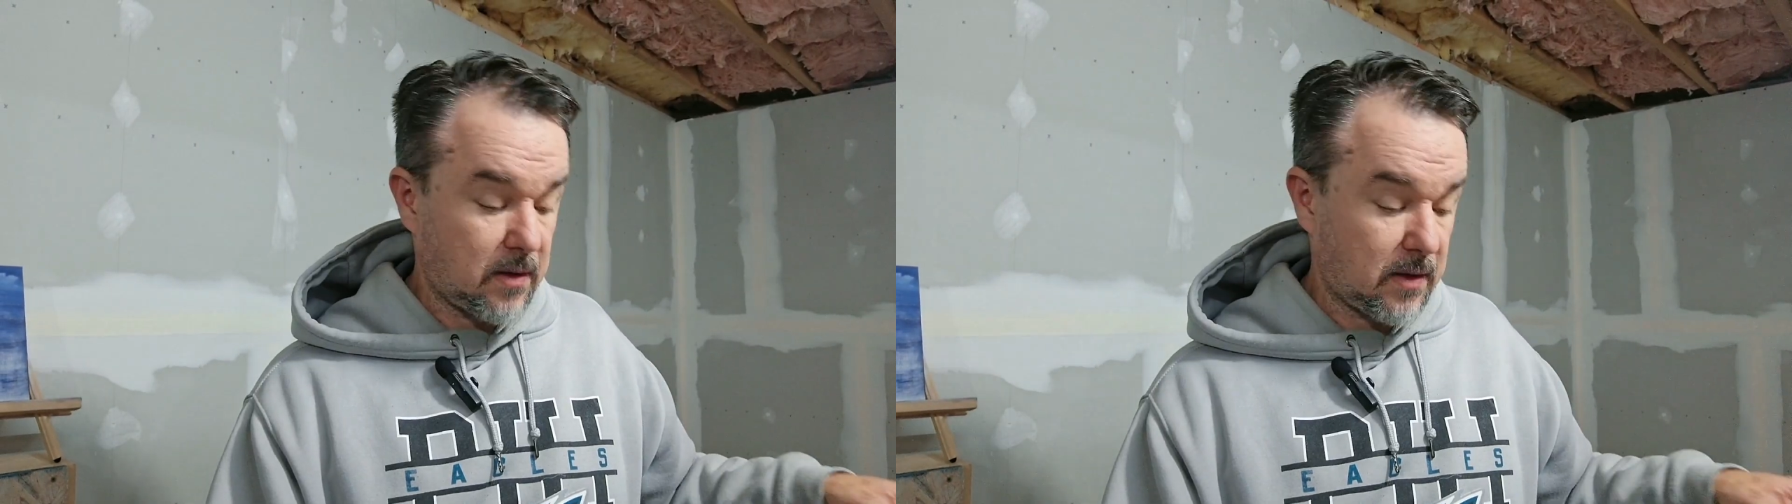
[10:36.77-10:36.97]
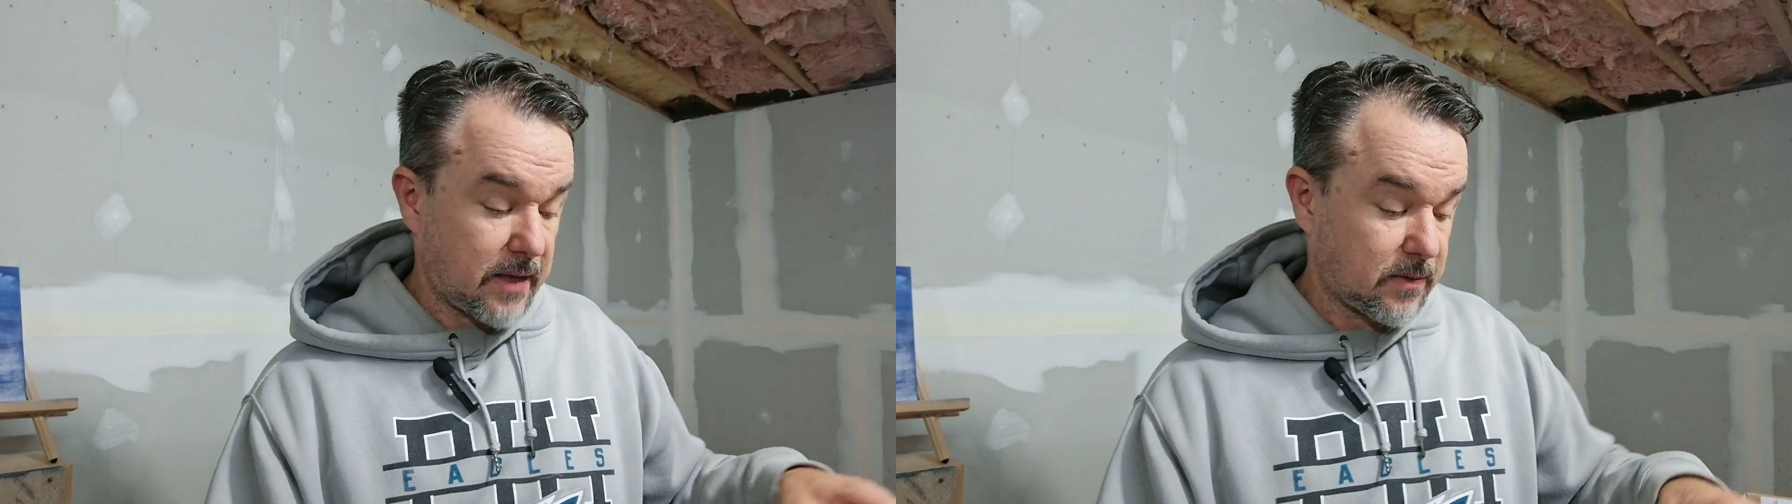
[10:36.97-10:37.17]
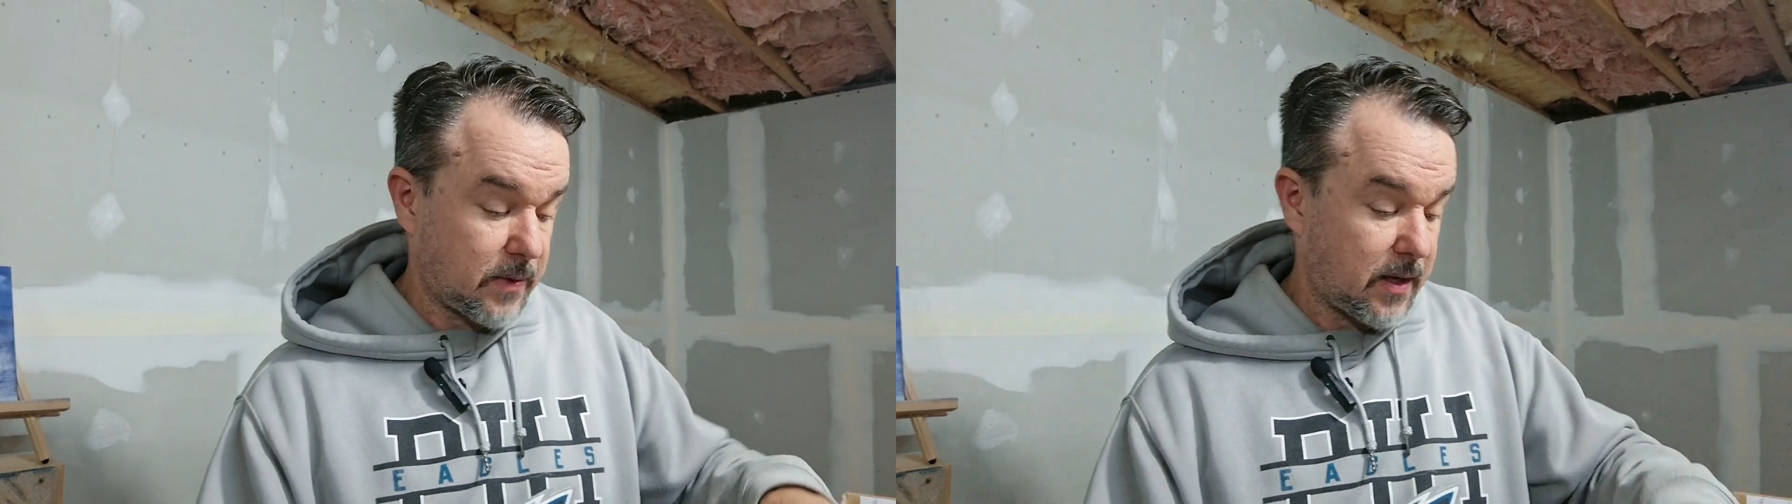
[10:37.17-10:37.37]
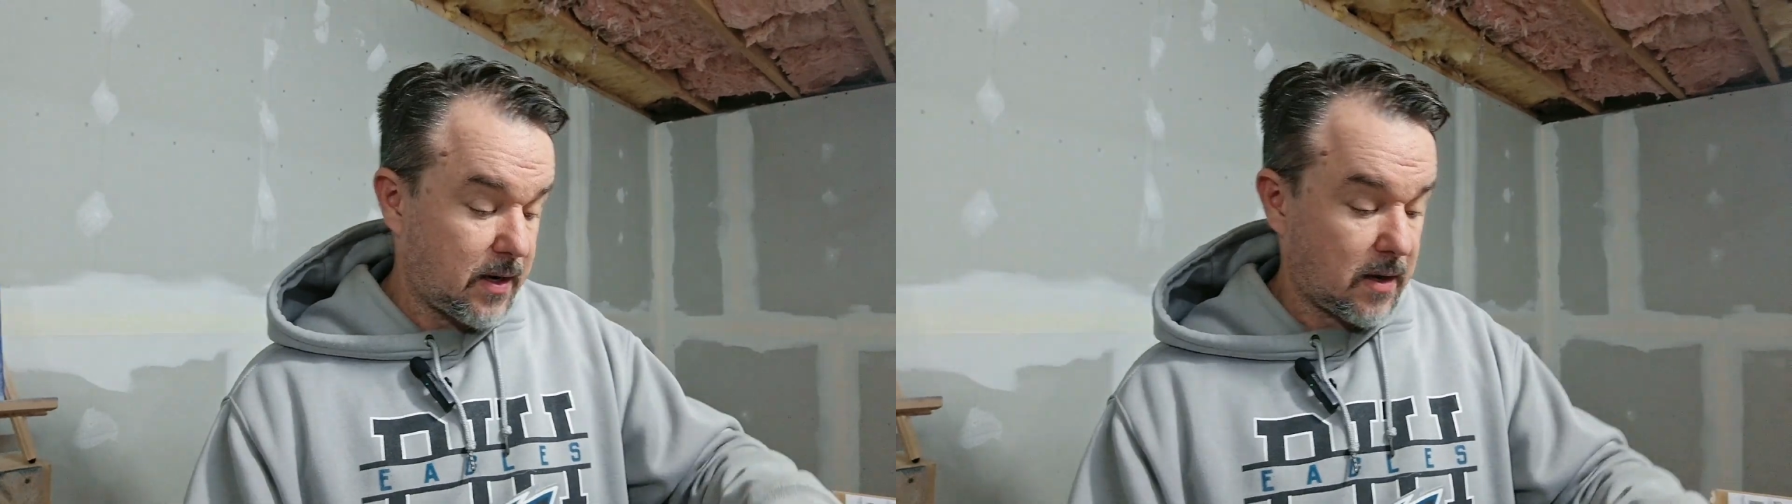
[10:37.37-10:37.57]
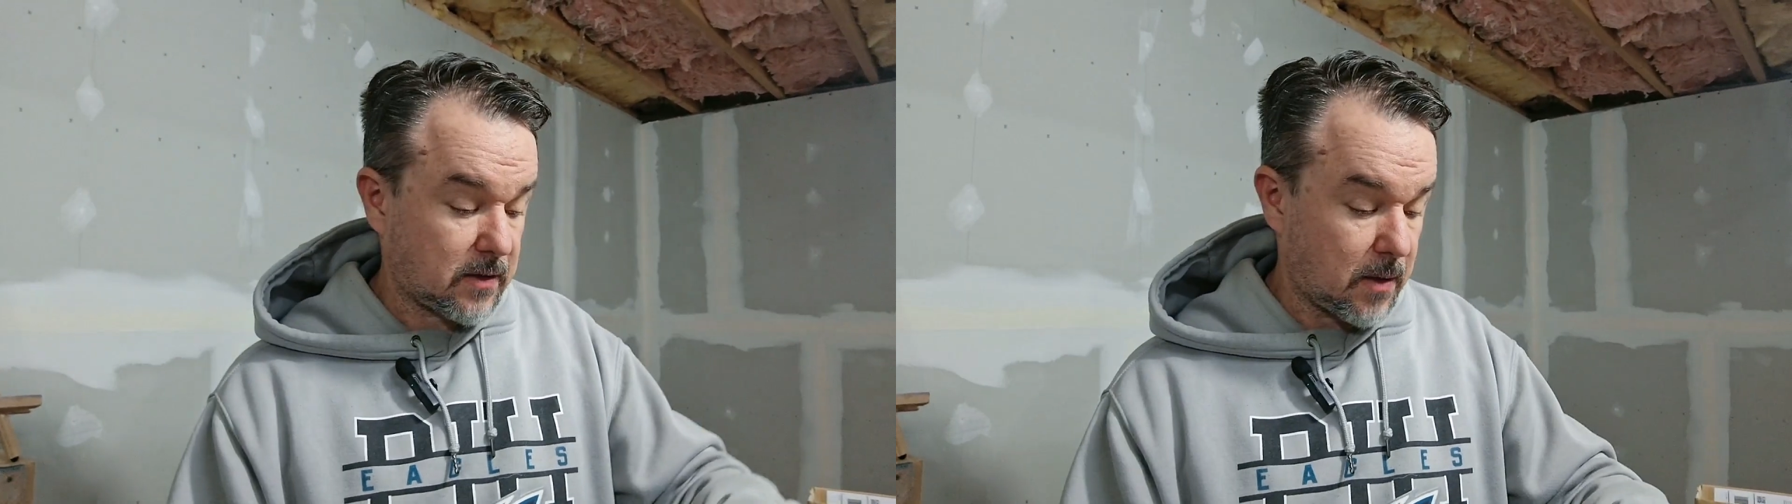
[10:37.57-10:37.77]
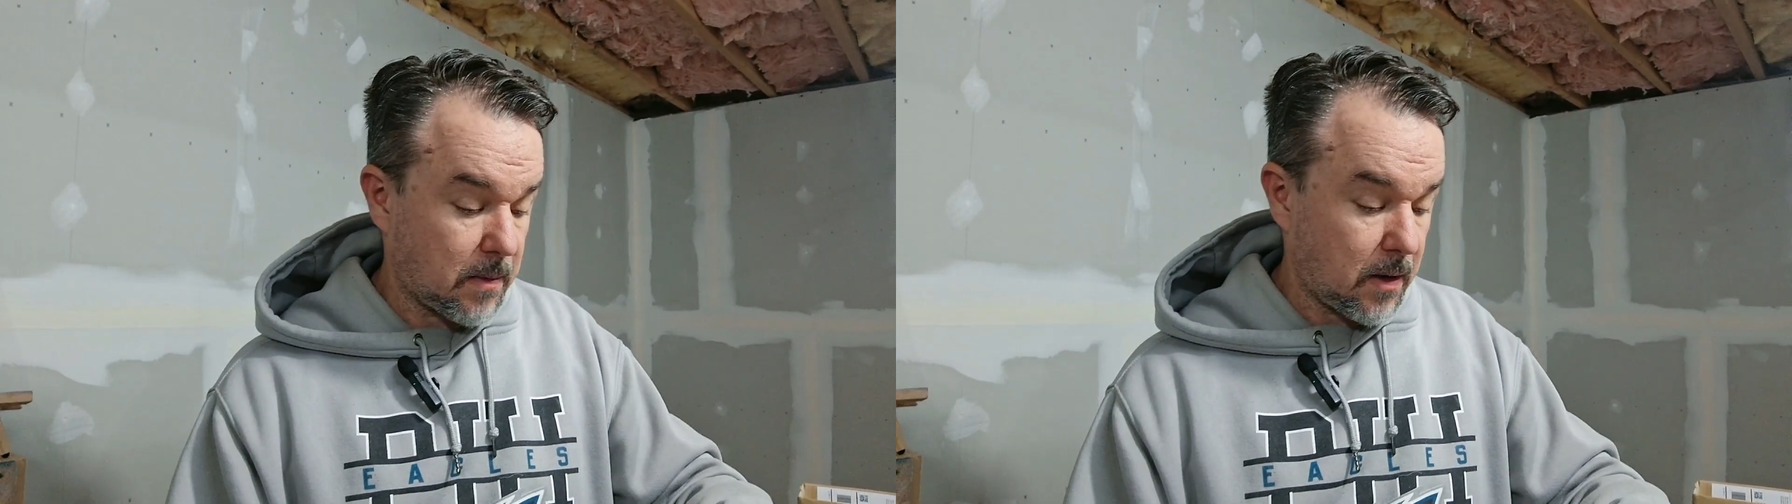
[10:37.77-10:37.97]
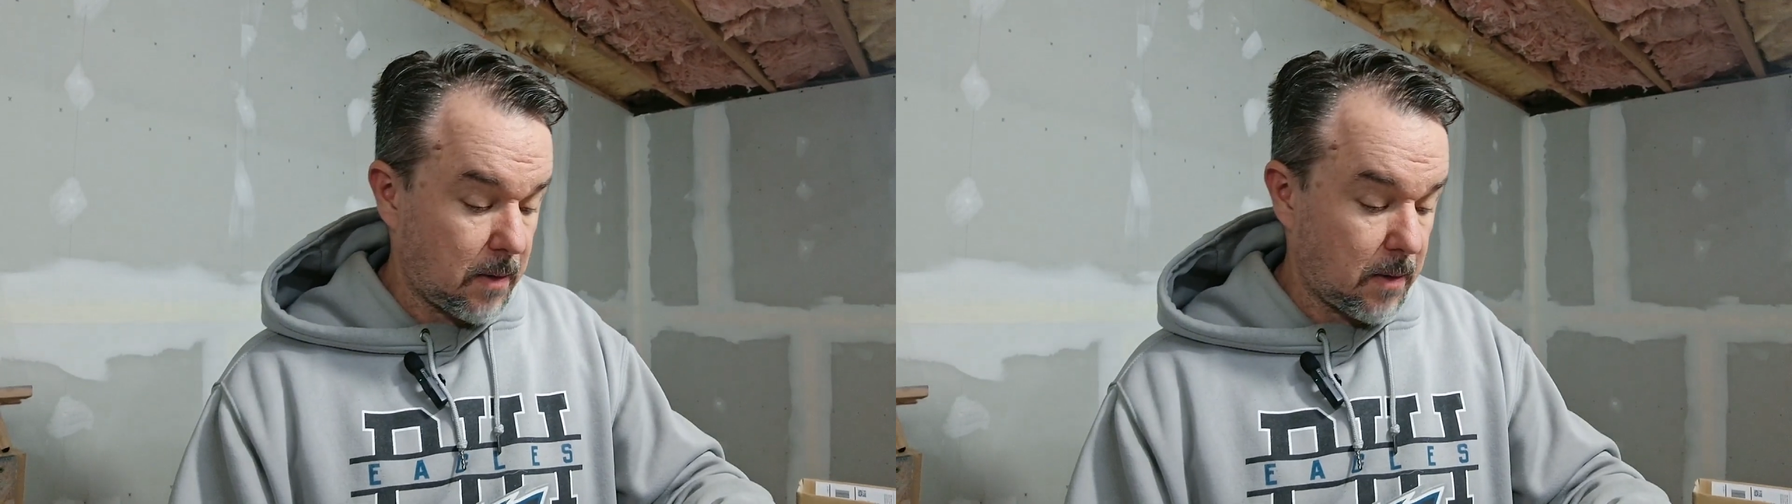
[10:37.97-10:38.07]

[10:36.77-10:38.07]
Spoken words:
last week in October